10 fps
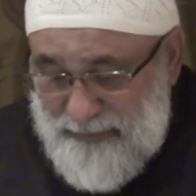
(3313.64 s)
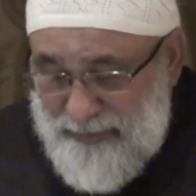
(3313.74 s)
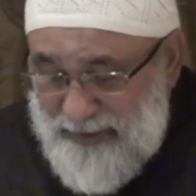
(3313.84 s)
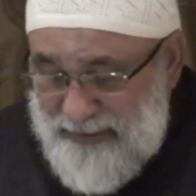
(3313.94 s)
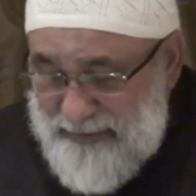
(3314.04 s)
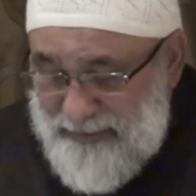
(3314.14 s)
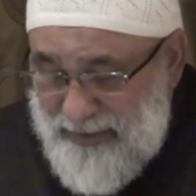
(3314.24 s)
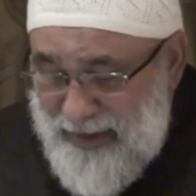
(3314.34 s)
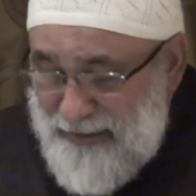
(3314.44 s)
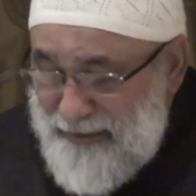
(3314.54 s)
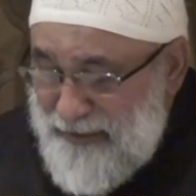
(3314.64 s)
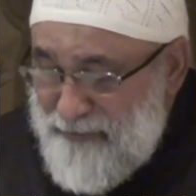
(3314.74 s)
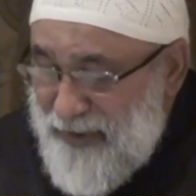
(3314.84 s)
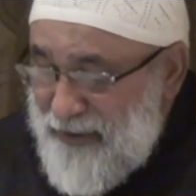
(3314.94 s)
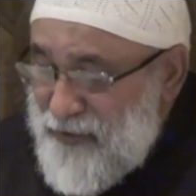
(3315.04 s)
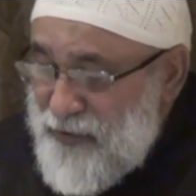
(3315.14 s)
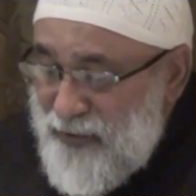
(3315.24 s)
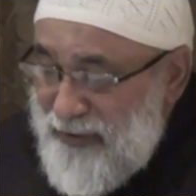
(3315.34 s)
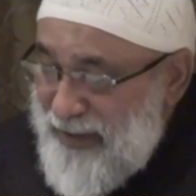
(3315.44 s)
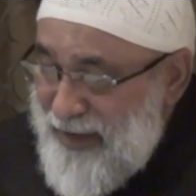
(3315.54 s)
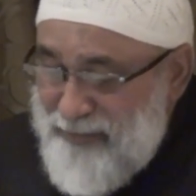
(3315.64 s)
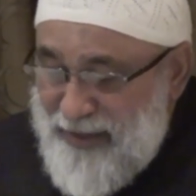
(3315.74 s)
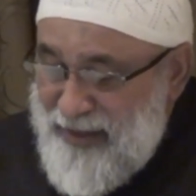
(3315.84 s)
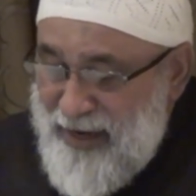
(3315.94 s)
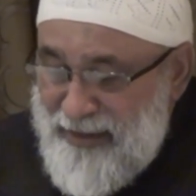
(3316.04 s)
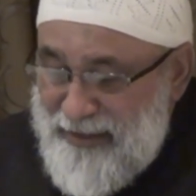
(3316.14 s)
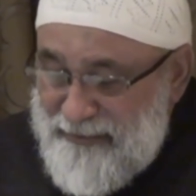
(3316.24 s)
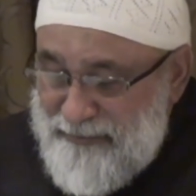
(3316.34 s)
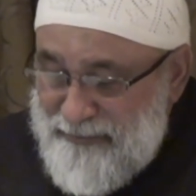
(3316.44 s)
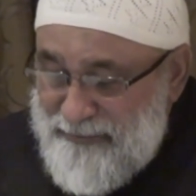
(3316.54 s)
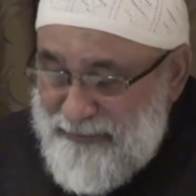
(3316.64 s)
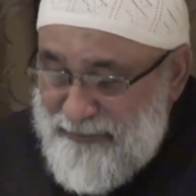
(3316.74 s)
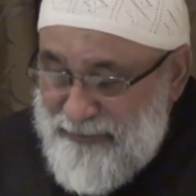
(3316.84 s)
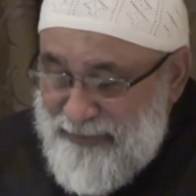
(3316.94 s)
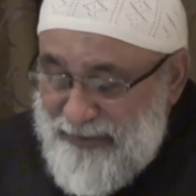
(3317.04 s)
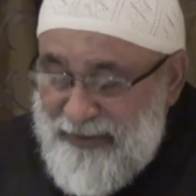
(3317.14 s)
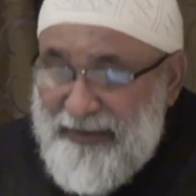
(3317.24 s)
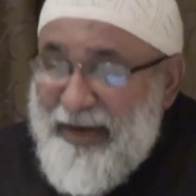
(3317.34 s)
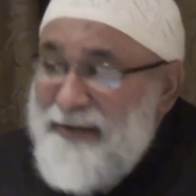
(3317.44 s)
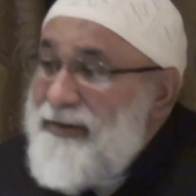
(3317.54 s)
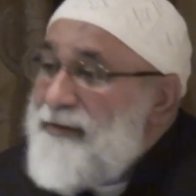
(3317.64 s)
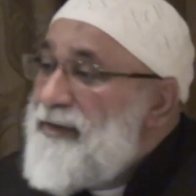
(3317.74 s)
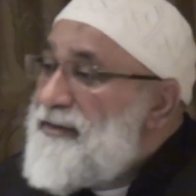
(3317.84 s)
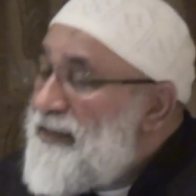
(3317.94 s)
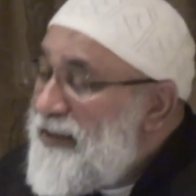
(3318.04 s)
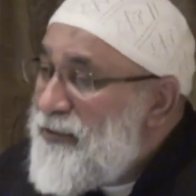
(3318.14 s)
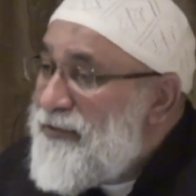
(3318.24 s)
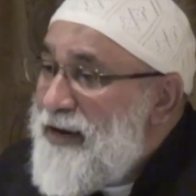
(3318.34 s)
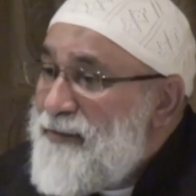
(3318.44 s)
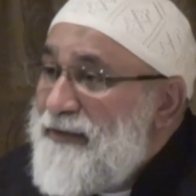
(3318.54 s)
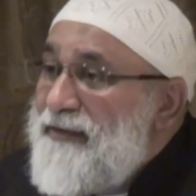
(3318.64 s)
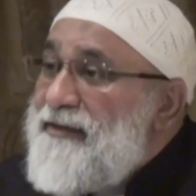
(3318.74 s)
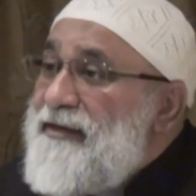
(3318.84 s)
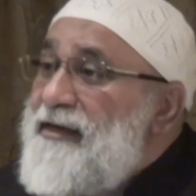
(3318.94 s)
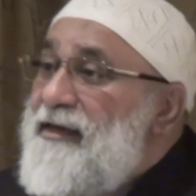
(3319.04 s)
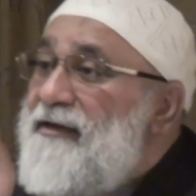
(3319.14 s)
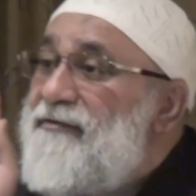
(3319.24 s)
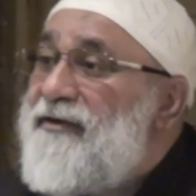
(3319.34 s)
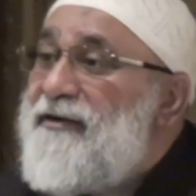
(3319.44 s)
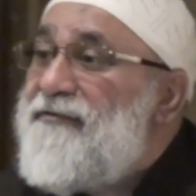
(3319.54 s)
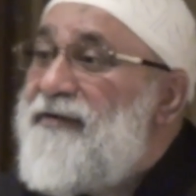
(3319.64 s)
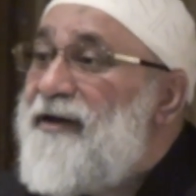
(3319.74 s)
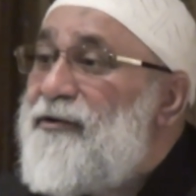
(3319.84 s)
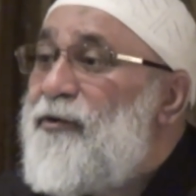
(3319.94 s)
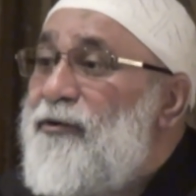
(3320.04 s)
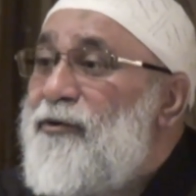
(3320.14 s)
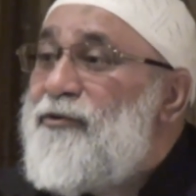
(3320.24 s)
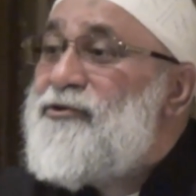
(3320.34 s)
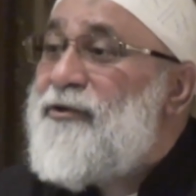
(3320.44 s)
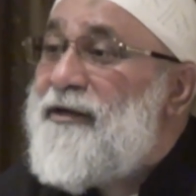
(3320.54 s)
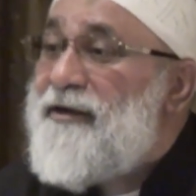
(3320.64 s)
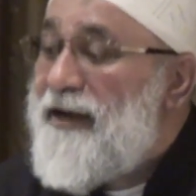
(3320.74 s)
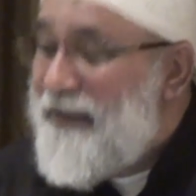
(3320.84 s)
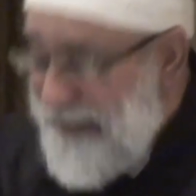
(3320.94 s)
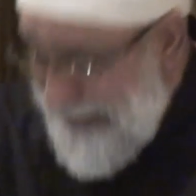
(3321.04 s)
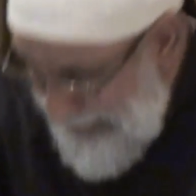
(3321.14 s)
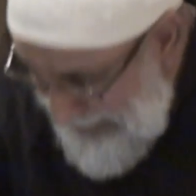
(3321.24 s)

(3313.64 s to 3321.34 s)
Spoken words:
But anni maqtul la mahala. And let me tell you, grandmother, even if I don't go to Iraq,